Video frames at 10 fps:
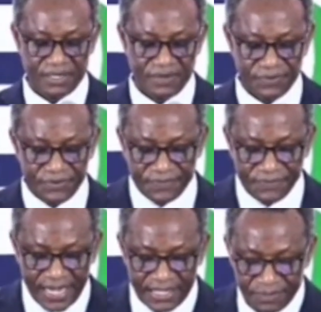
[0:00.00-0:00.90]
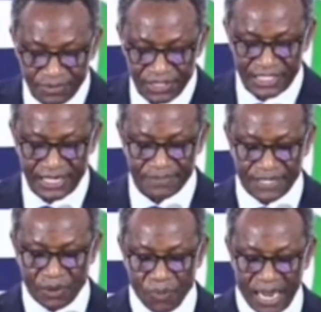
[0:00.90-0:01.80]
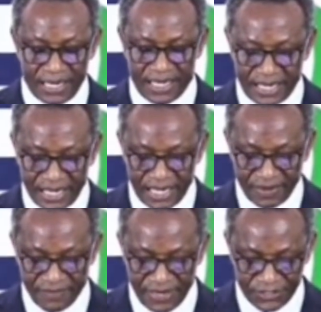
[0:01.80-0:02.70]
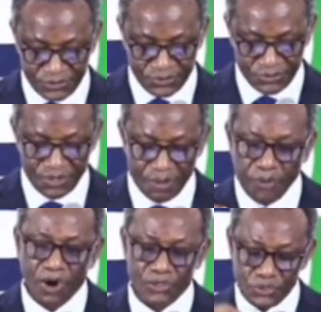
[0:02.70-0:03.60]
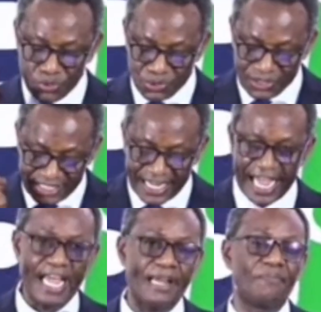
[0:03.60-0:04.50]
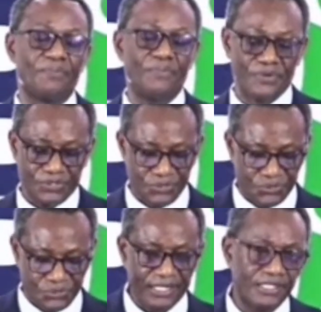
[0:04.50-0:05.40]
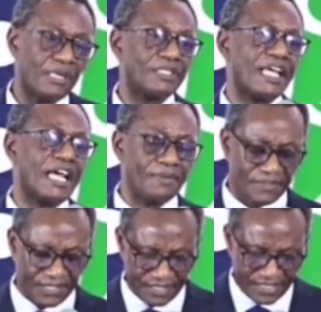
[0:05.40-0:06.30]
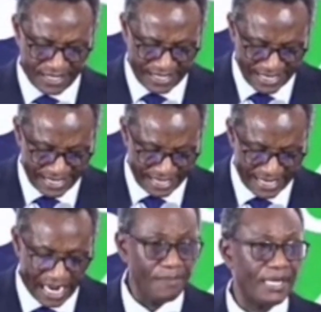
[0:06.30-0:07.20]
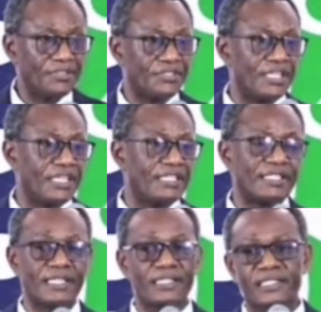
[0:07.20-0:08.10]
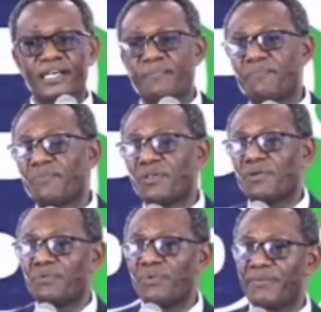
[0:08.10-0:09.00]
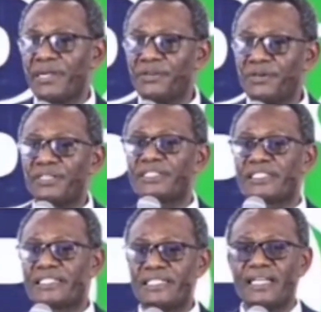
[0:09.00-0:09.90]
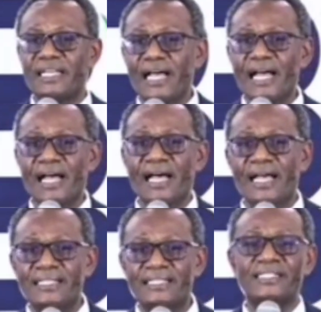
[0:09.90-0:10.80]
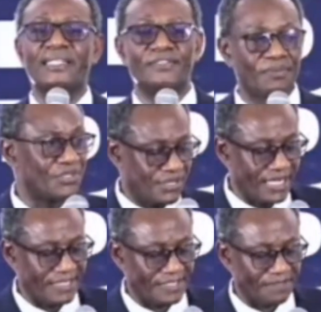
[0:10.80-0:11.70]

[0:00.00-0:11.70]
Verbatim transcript: If you read 1 Timothy chapter 1 and verse 2, Paul took time to train. Sometimes in, in our mentoring system, we, we don't uh, exercise some restraint.